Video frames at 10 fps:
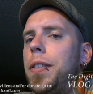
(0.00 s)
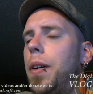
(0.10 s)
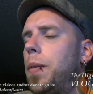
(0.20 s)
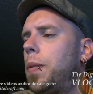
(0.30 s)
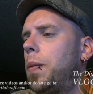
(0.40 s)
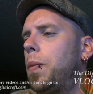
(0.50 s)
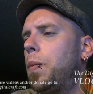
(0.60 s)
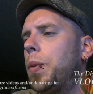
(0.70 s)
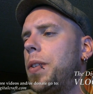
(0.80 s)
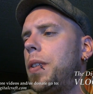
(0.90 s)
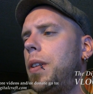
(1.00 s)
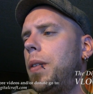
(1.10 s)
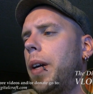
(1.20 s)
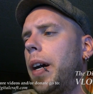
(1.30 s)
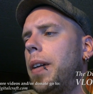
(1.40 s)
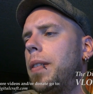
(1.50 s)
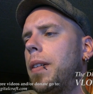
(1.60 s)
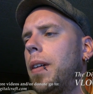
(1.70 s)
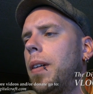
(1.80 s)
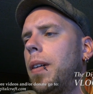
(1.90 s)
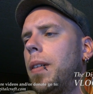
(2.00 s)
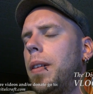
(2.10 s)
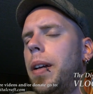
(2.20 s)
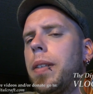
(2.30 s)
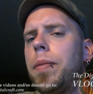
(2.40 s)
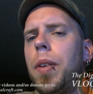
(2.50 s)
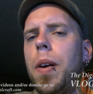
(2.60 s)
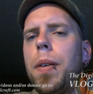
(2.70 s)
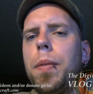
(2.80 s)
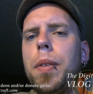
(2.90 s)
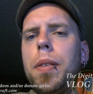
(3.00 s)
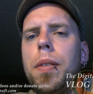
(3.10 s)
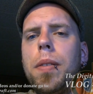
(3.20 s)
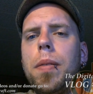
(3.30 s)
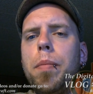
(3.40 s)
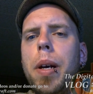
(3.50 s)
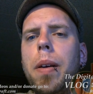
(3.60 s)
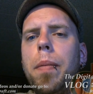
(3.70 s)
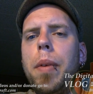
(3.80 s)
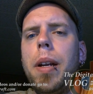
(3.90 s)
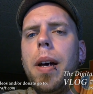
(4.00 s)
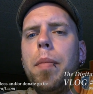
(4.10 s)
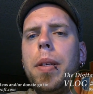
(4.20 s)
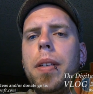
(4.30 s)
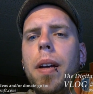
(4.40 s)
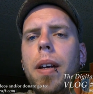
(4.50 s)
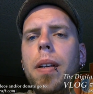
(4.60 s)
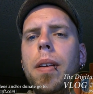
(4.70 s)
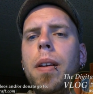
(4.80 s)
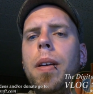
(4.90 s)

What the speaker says: So we'll see you guys on the next vlog, which may or may not be tonight.